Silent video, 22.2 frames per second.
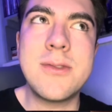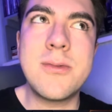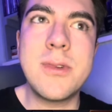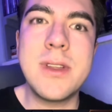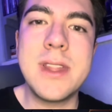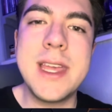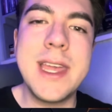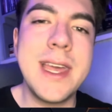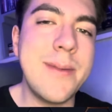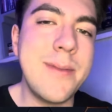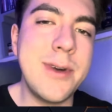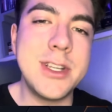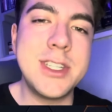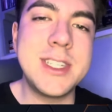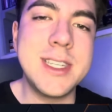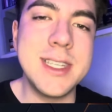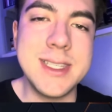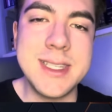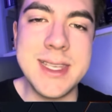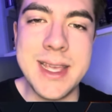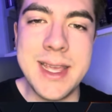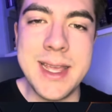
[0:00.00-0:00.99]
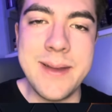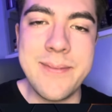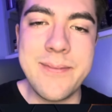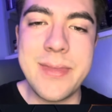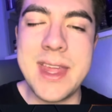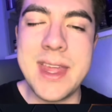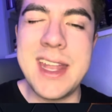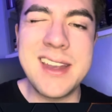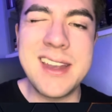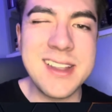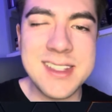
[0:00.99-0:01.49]
really have much to say,
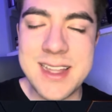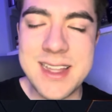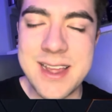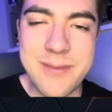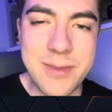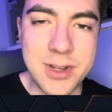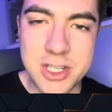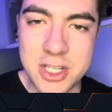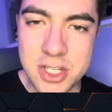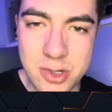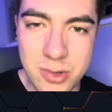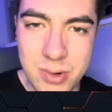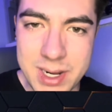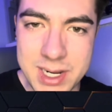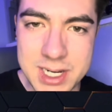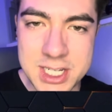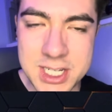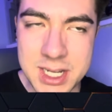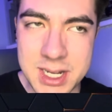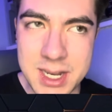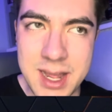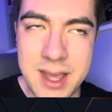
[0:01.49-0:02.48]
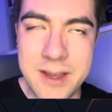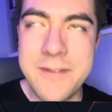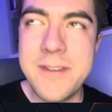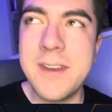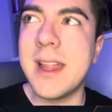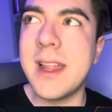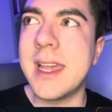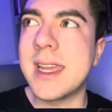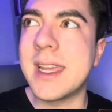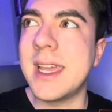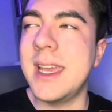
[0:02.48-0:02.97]
and it doesn't have much direction. I feel
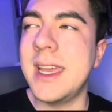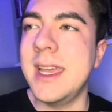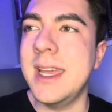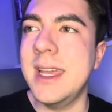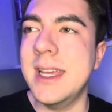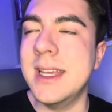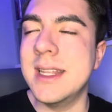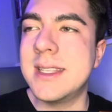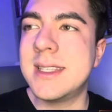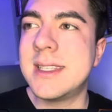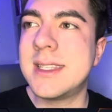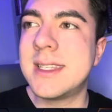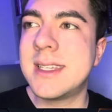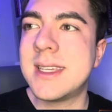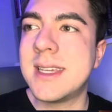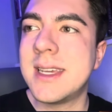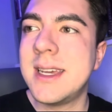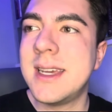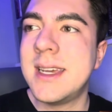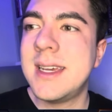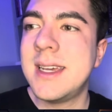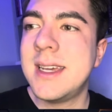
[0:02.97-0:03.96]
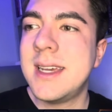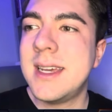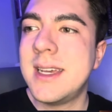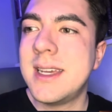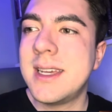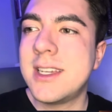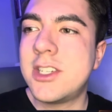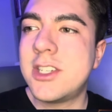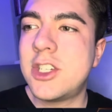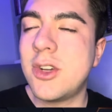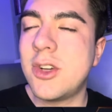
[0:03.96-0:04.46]
like it
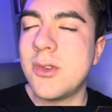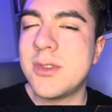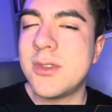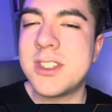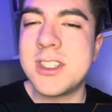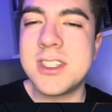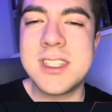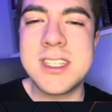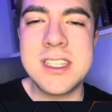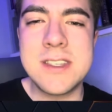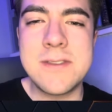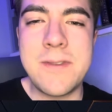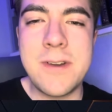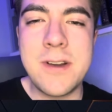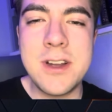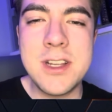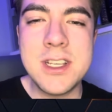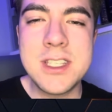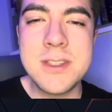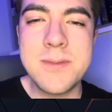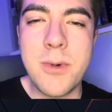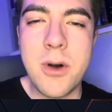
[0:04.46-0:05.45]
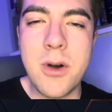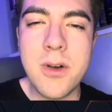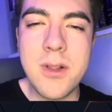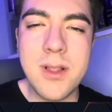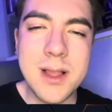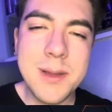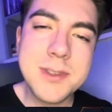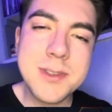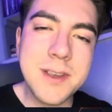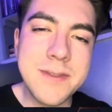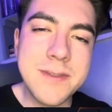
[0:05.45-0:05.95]
shows just this very small
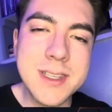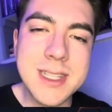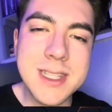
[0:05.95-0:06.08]
glimpse of his